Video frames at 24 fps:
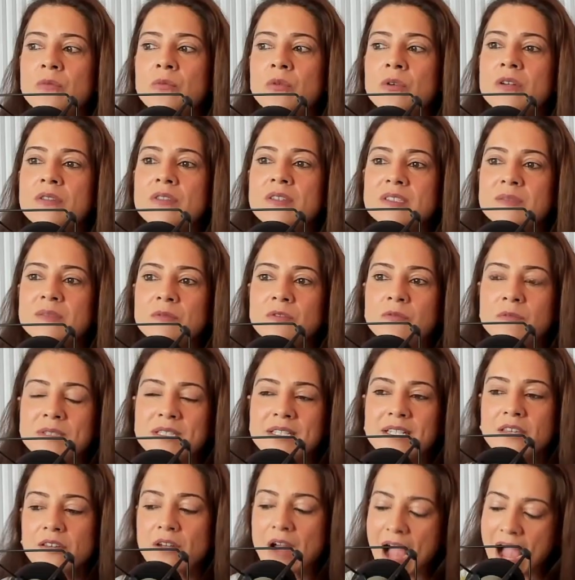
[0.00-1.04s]
we're in this movement
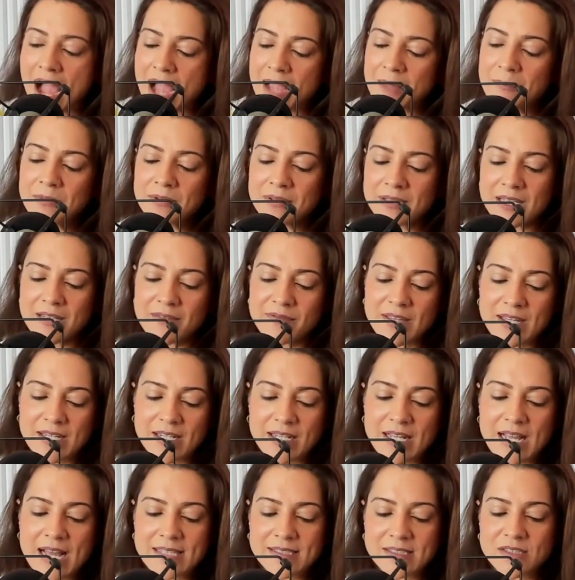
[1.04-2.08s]
together. I believe
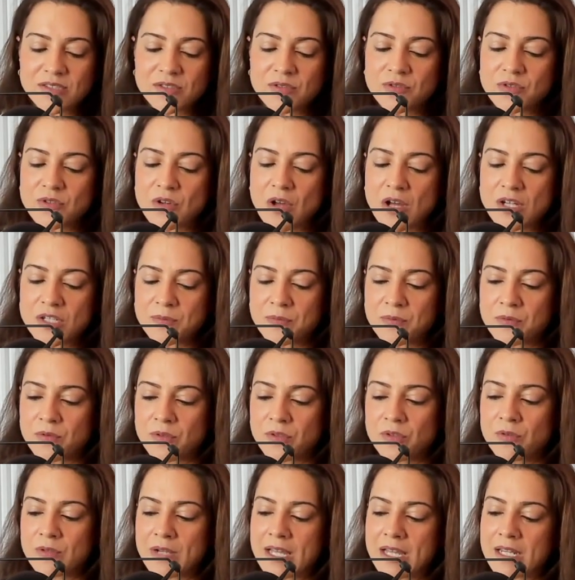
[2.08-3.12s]
that as a social entrepreneur,
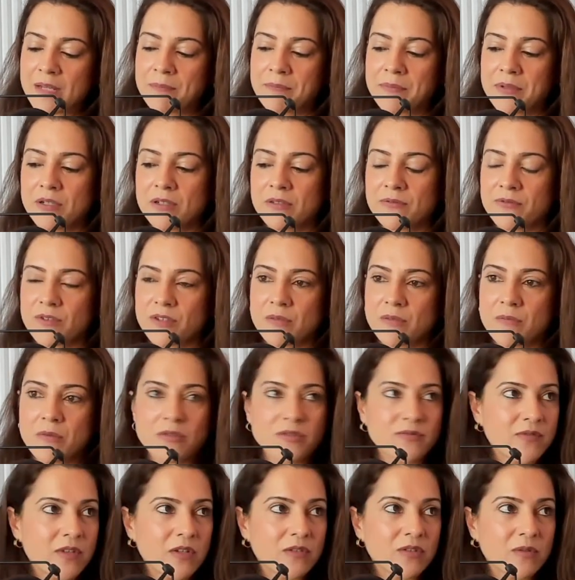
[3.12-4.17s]
you kind of build for the
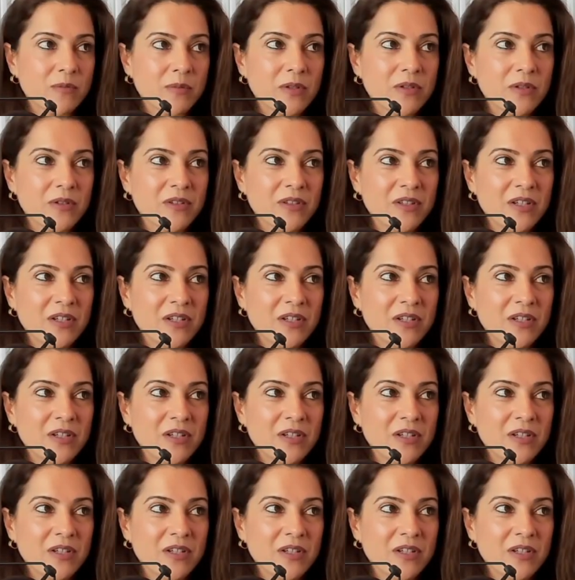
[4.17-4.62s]
most vulnerable,